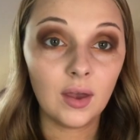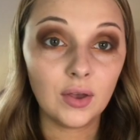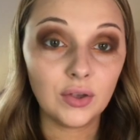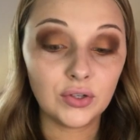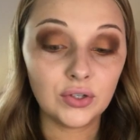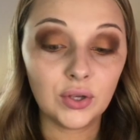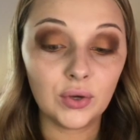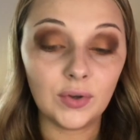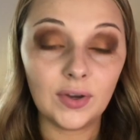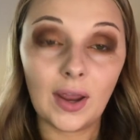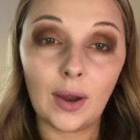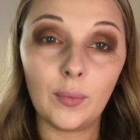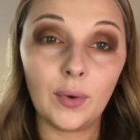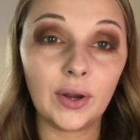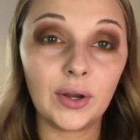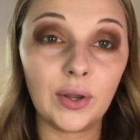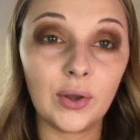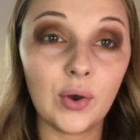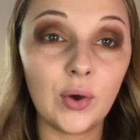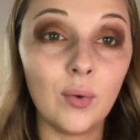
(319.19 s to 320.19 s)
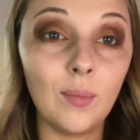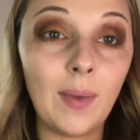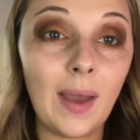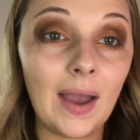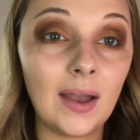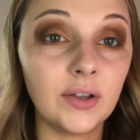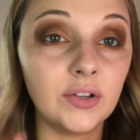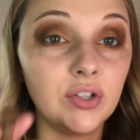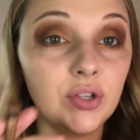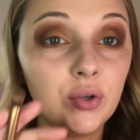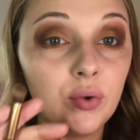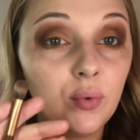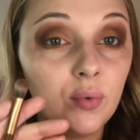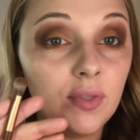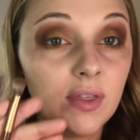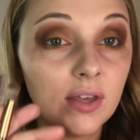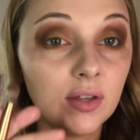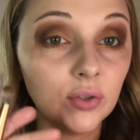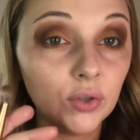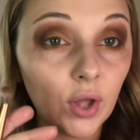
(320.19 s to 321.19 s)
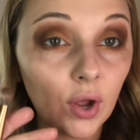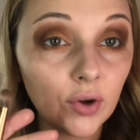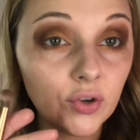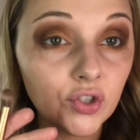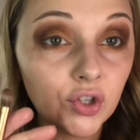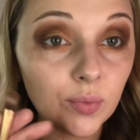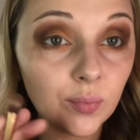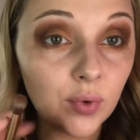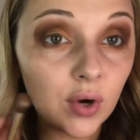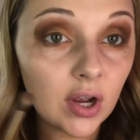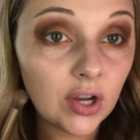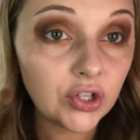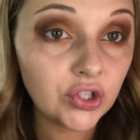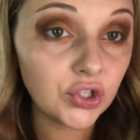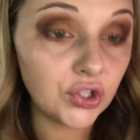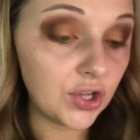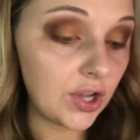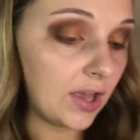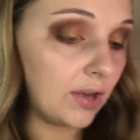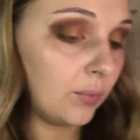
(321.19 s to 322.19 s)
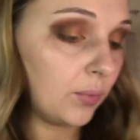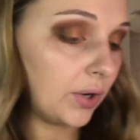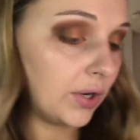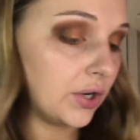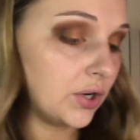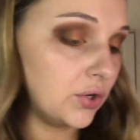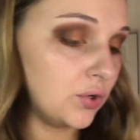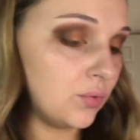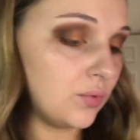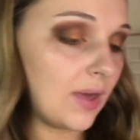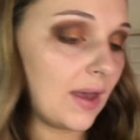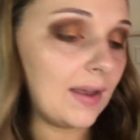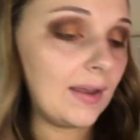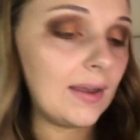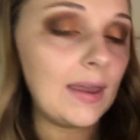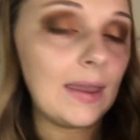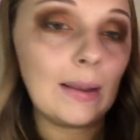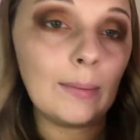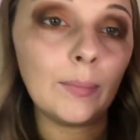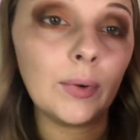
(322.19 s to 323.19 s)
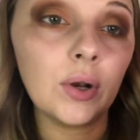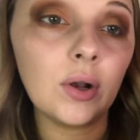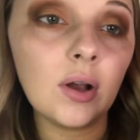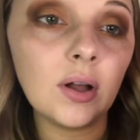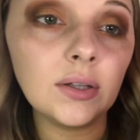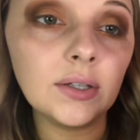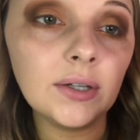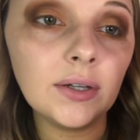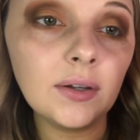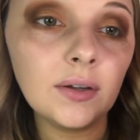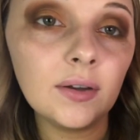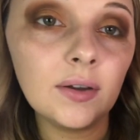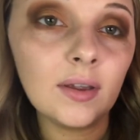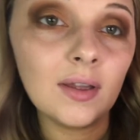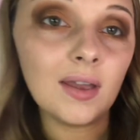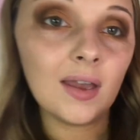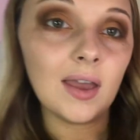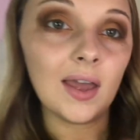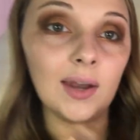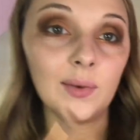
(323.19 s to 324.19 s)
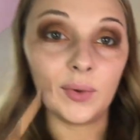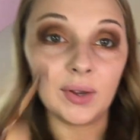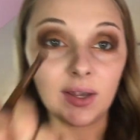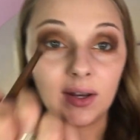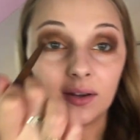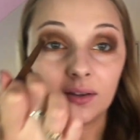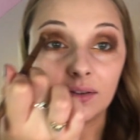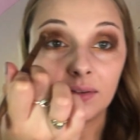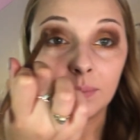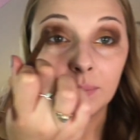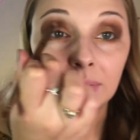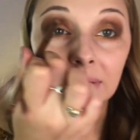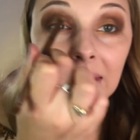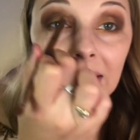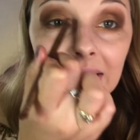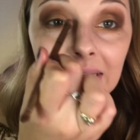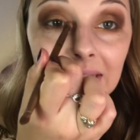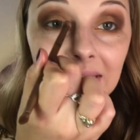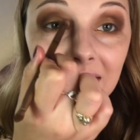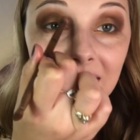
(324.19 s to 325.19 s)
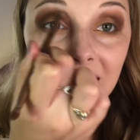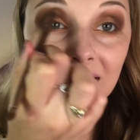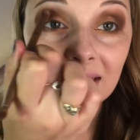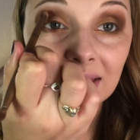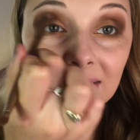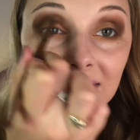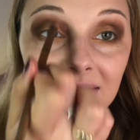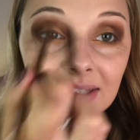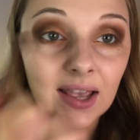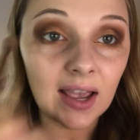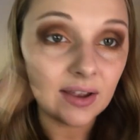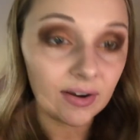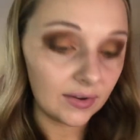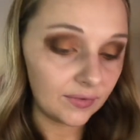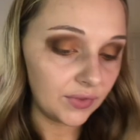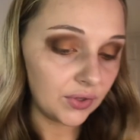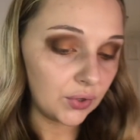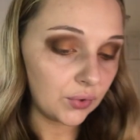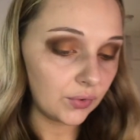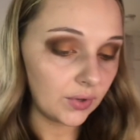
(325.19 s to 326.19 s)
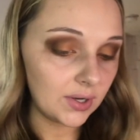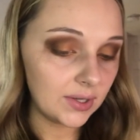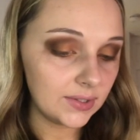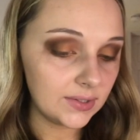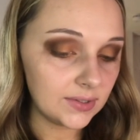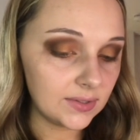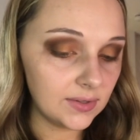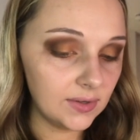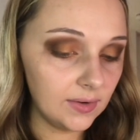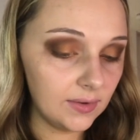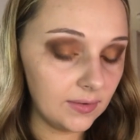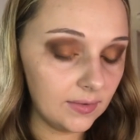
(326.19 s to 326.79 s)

So now we're gonna go back to the larger brush and we're gonna do that amber color and we're gonna blend the inside of the crease.